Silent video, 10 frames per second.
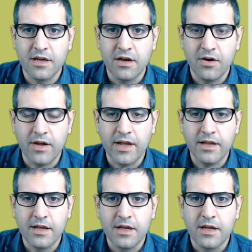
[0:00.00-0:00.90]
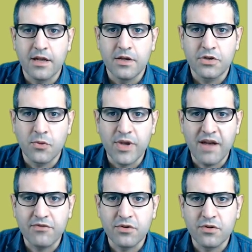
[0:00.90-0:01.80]
Okay, so we
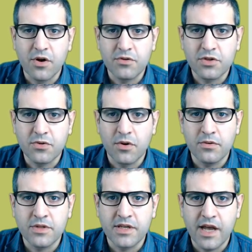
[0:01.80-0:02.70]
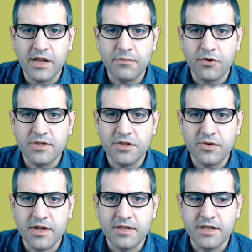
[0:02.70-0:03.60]
have to go through the 8 points that you
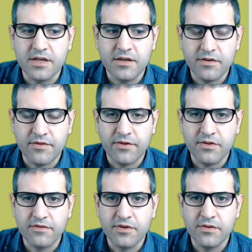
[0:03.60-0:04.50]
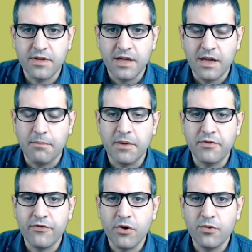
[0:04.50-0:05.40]
can see here in front of you, but
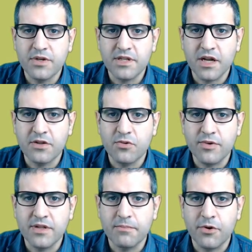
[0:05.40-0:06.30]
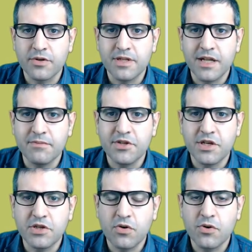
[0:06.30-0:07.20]
before we start doing the points, let me
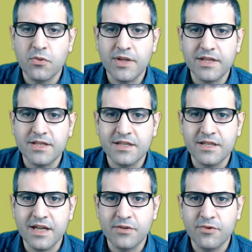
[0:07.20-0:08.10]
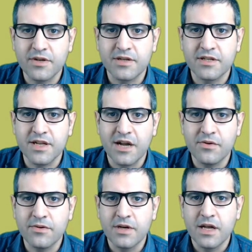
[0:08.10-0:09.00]
just show you what is the network
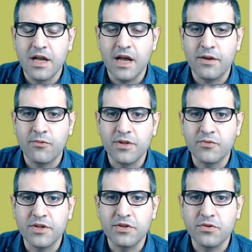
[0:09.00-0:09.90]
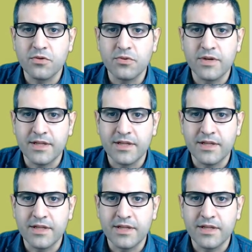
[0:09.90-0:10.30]
scenario and what we need to do in